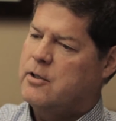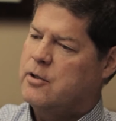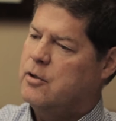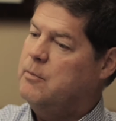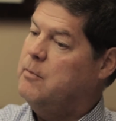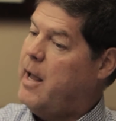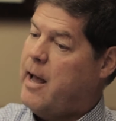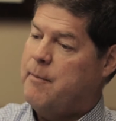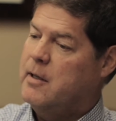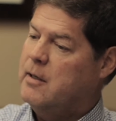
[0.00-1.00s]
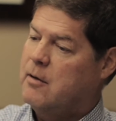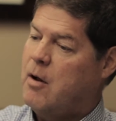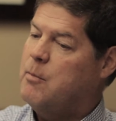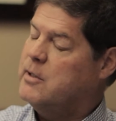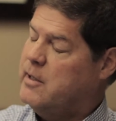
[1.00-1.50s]
should happen in
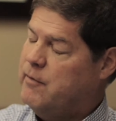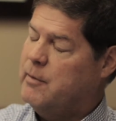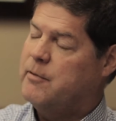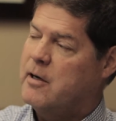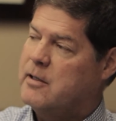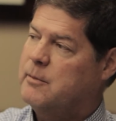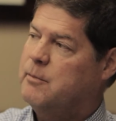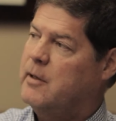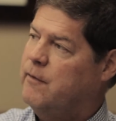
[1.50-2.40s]
almost every project